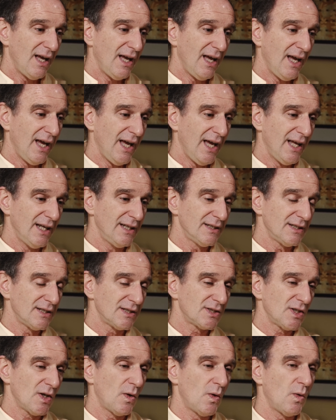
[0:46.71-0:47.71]
And
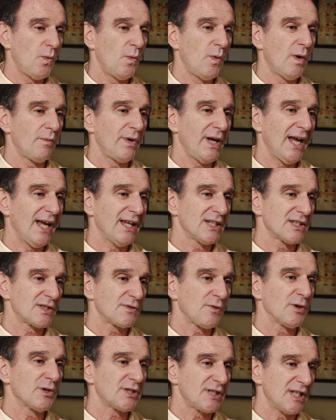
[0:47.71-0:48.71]
so when we had this
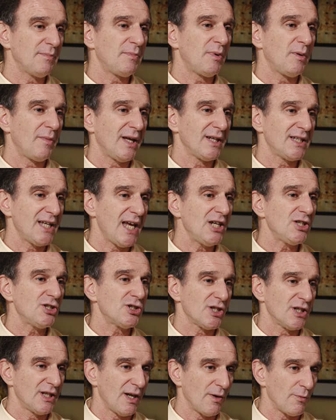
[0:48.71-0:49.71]
first
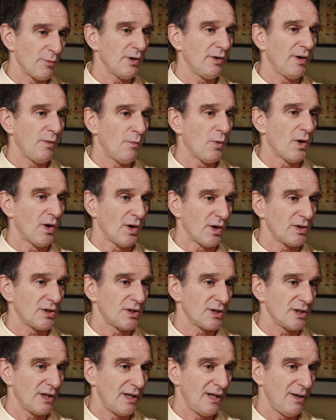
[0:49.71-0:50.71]
implementation that really
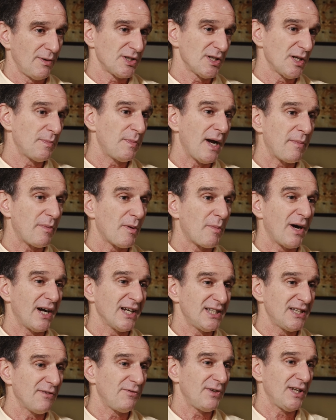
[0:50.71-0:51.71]
worked, it was in a paper
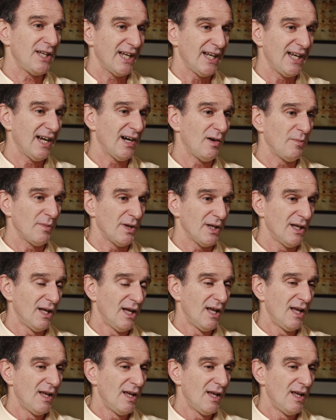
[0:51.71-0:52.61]
by Diffie and Hellman.